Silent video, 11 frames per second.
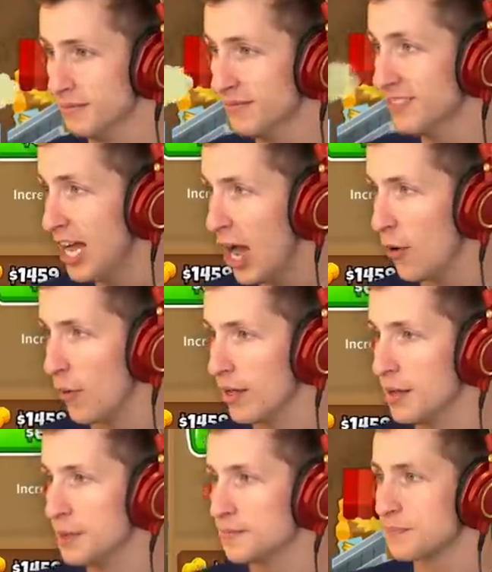No!
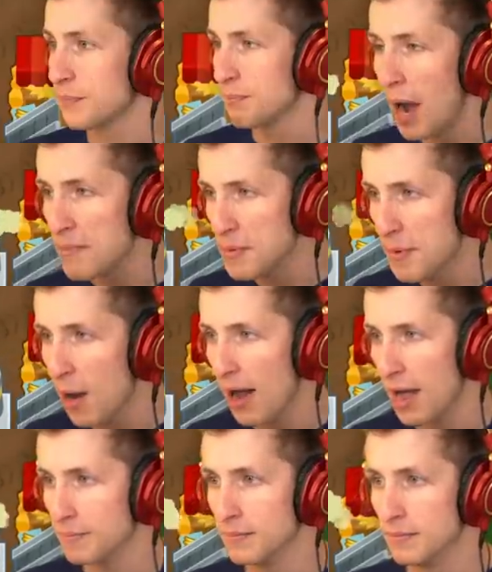Bob the
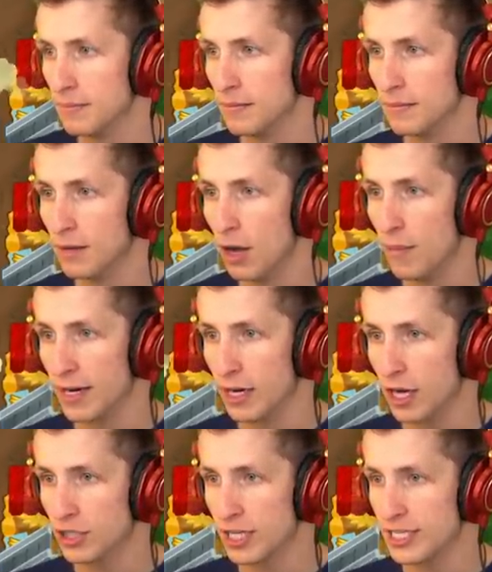Moab! Oh my
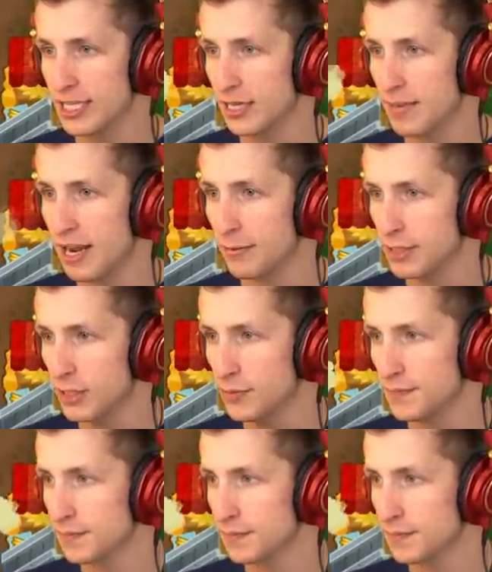gosh, is he going to be able to?